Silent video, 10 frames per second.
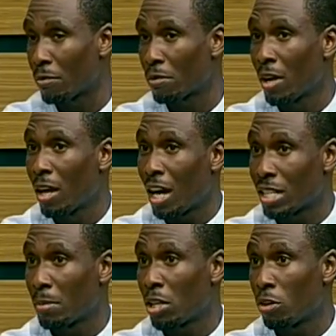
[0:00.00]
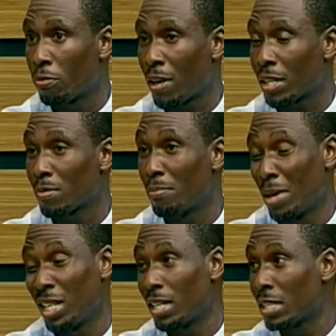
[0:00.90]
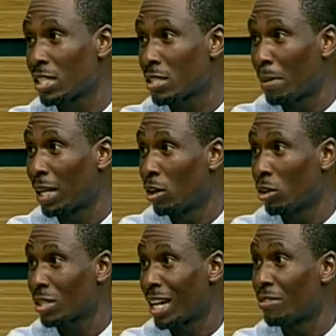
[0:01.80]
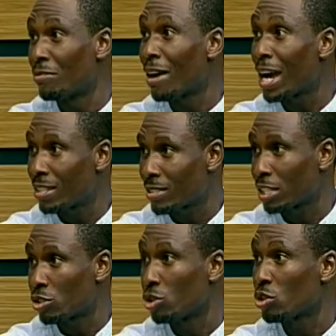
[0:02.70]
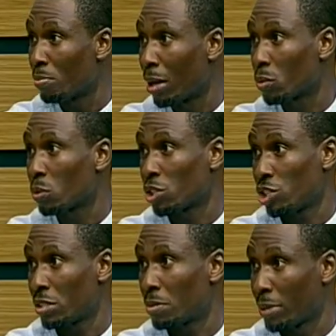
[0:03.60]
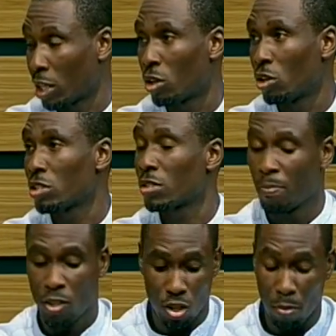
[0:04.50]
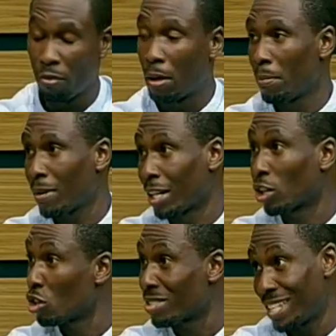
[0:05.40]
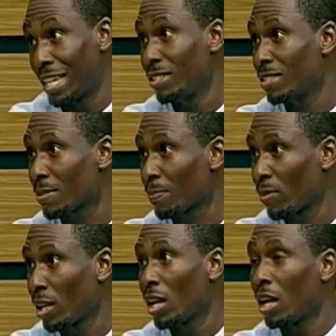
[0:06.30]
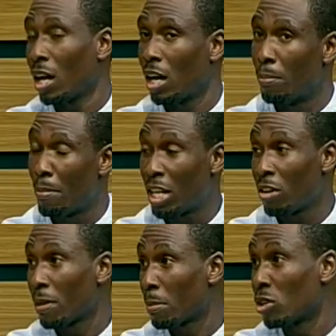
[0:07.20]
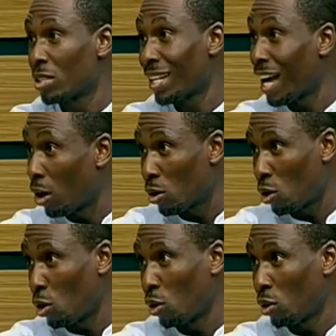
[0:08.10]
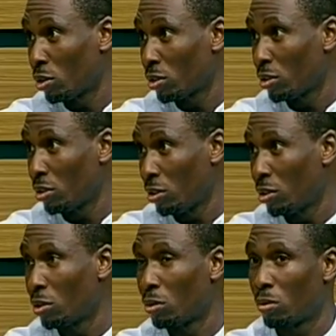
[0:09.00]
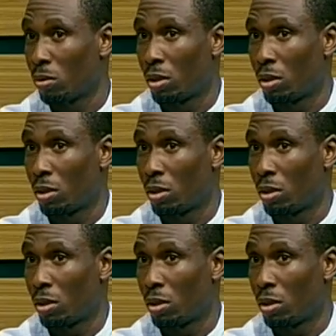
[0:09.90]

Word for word: Mm -hmm. As a matter of fact, many dentists might not advise that you use mouthwashes Why? because Why? some of them can cause stains. Um, many of them contain alcohol, you know, yeah.